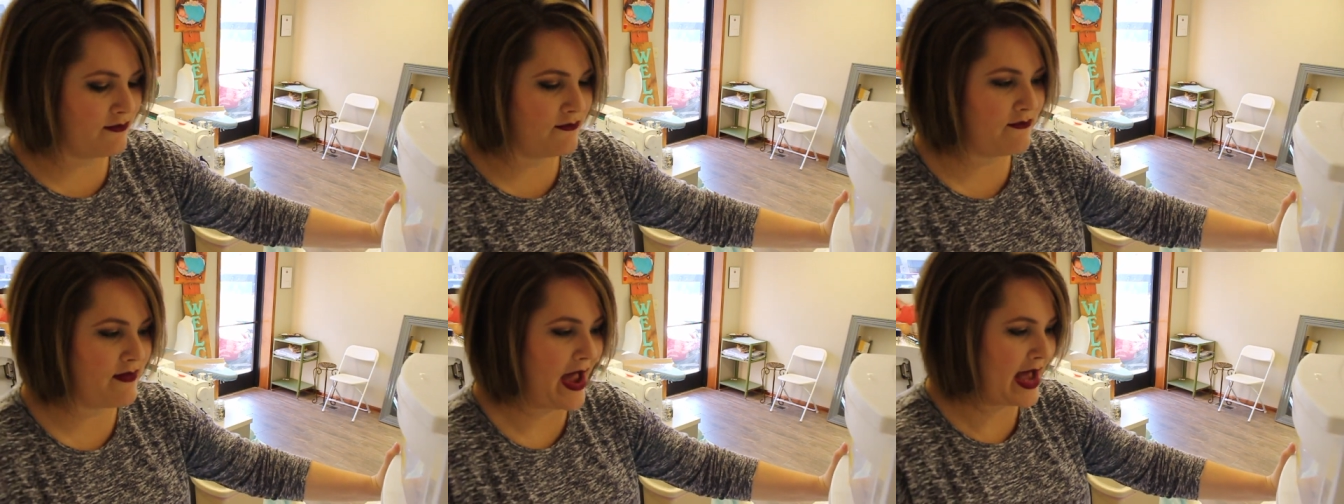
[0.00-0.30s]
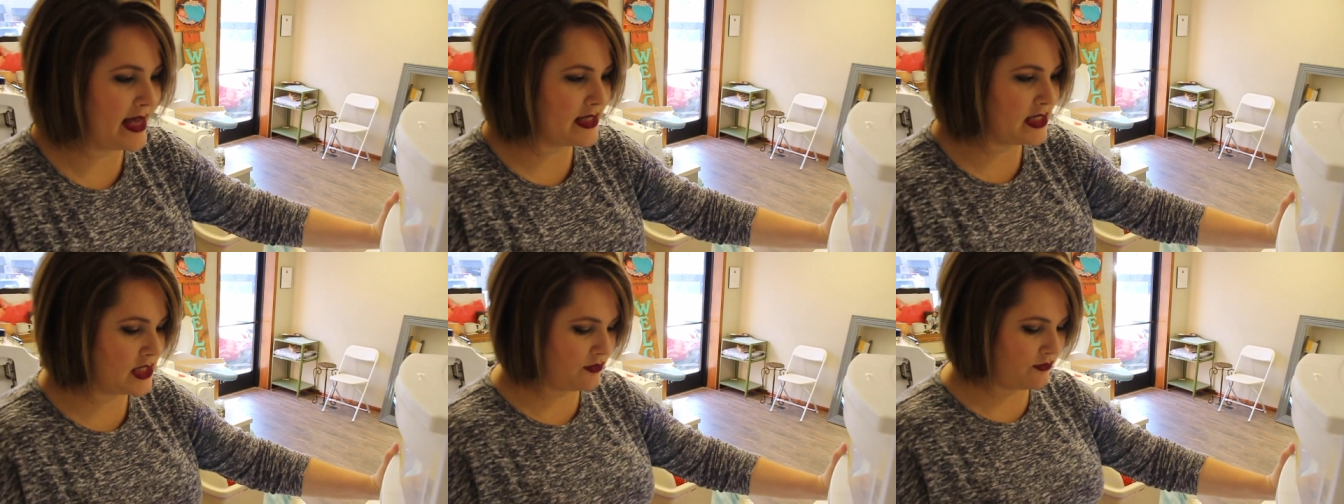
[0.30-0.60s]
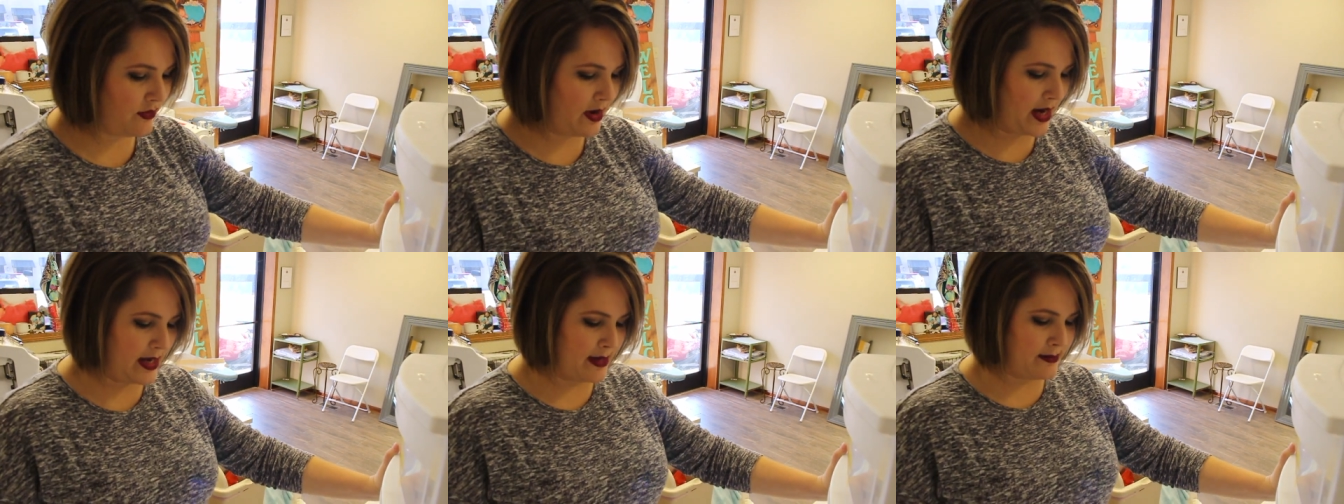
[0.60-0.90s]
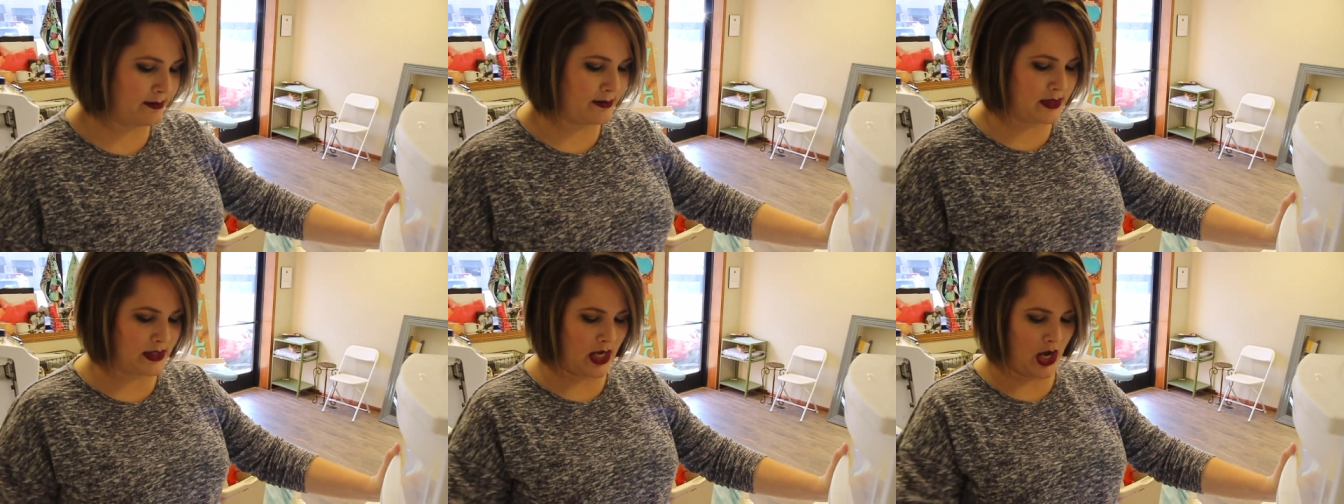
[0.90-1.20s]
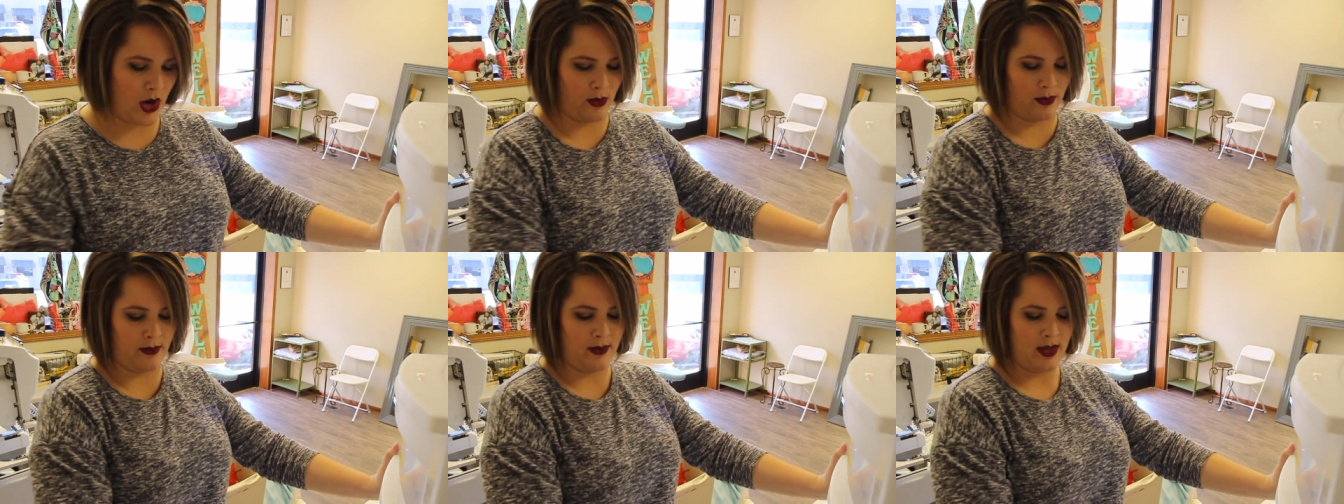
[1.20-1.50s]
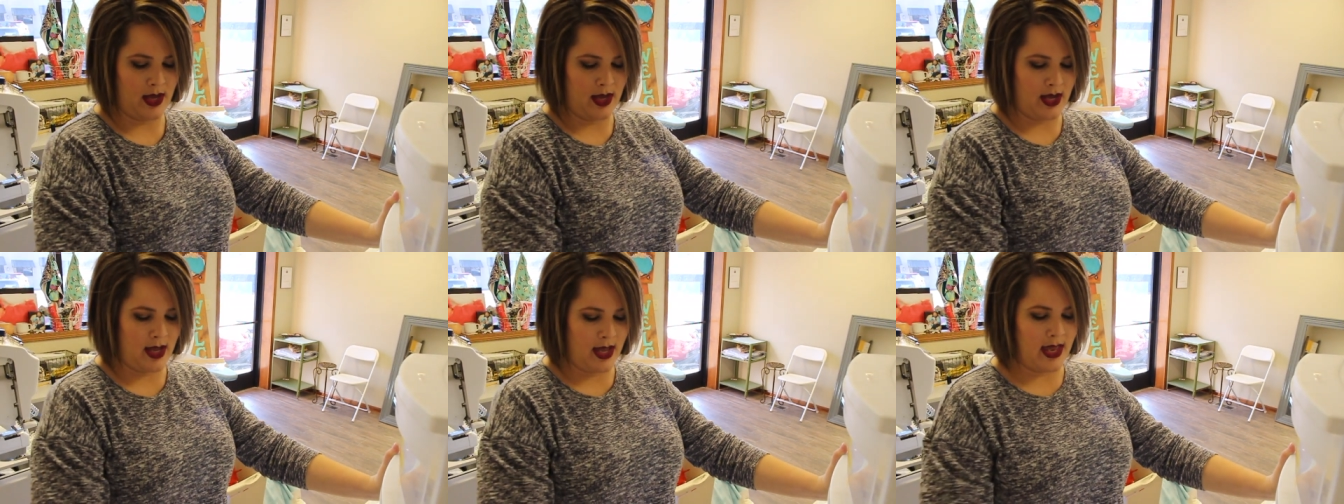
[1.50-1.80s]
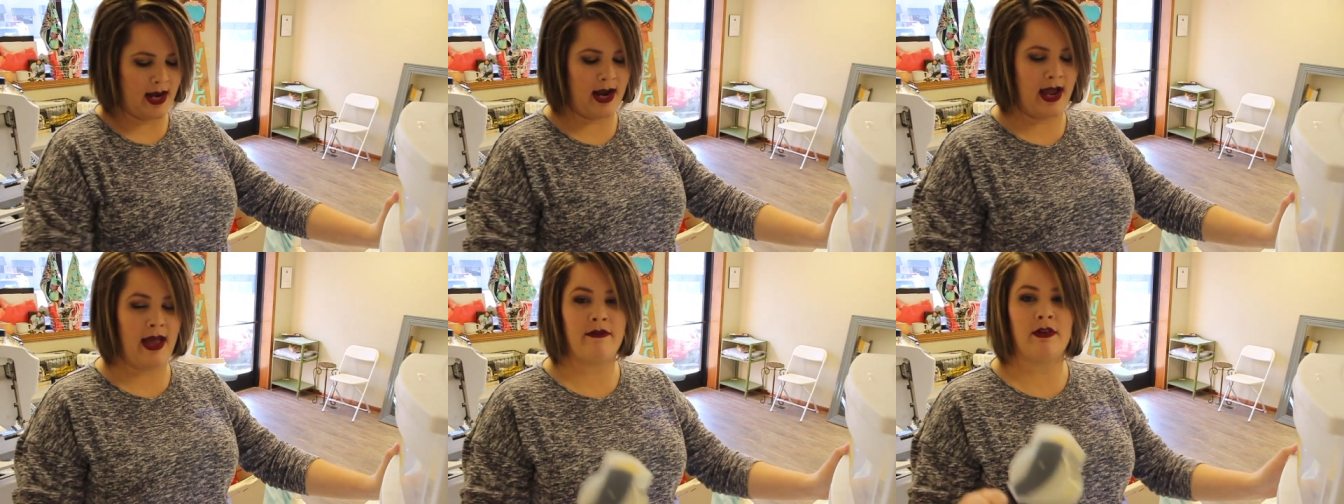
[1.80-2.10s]
fast frames. Oh,
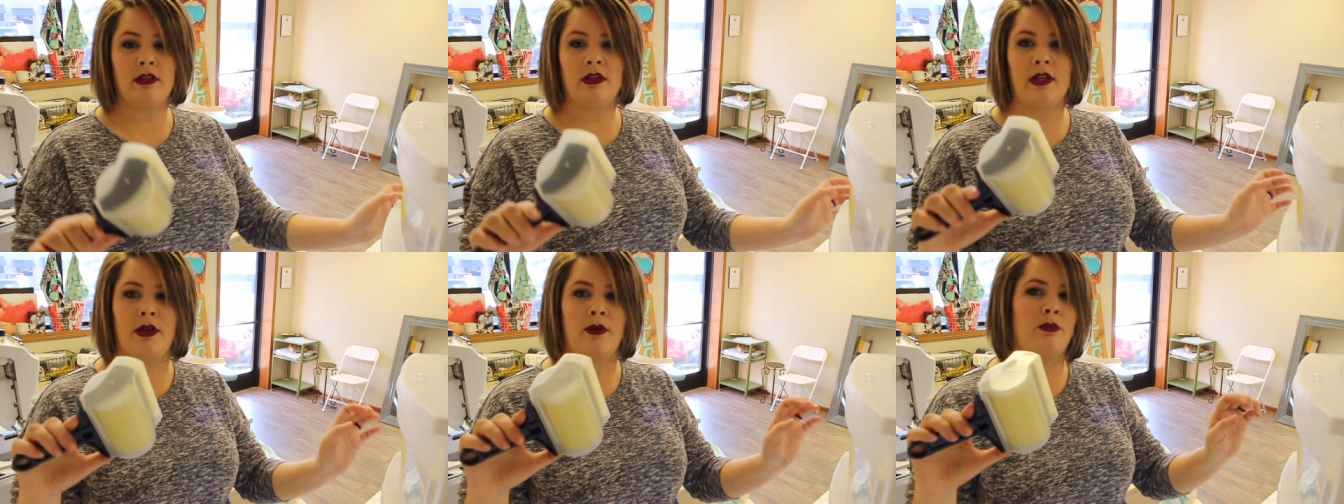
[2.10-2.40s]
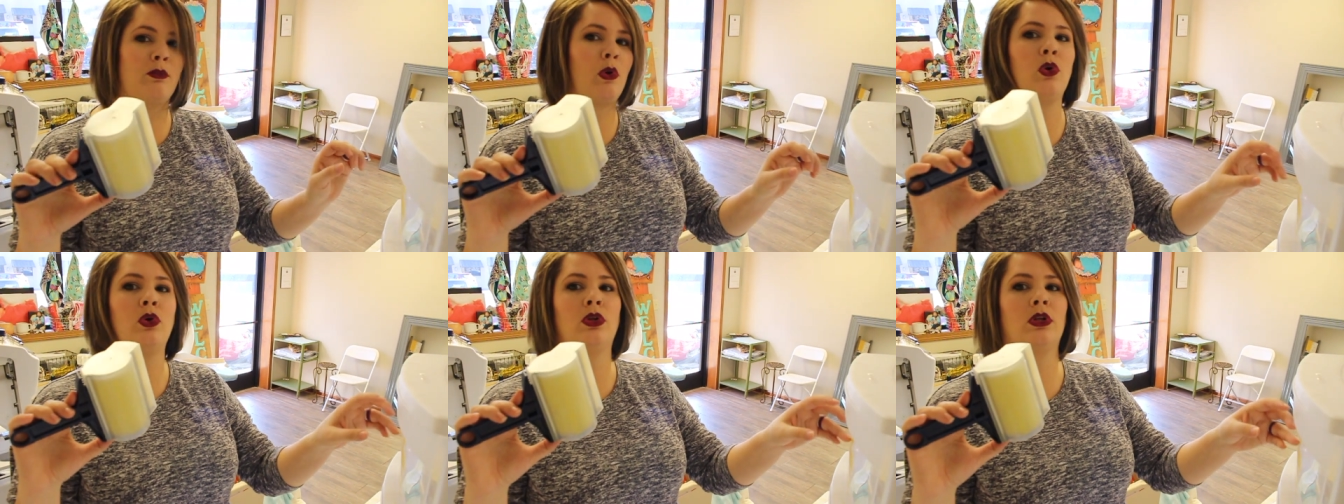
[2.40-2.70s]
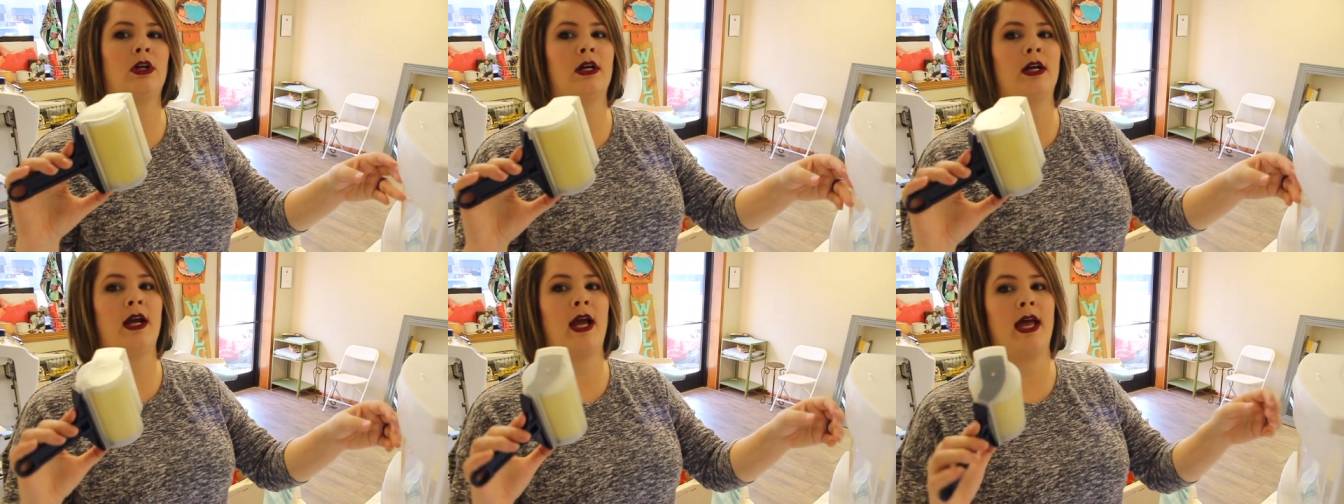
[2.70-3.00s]
and I have a lint roller,